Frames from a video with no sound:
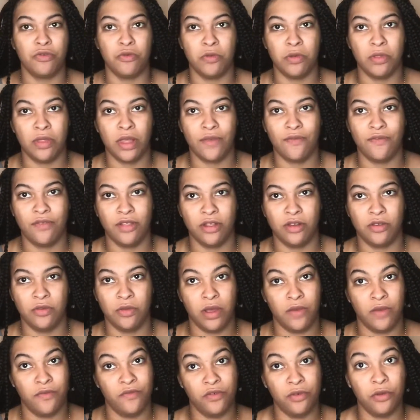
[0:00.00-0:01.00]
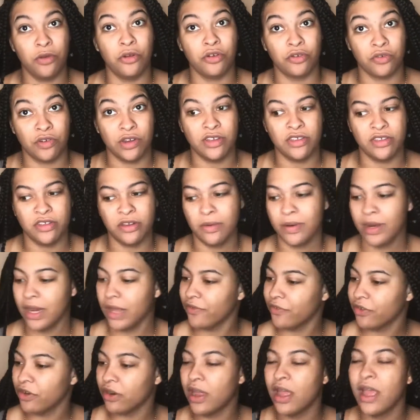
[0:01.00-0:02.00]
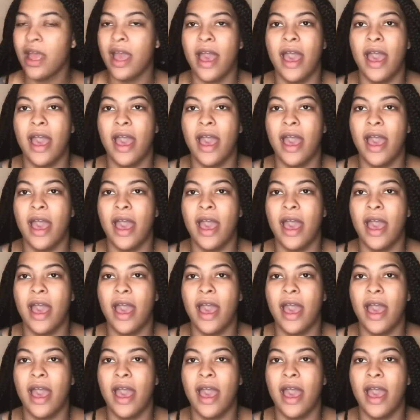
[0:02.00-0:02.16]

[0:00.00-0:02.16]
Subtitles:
do it like for like doing a full greasing or whatever.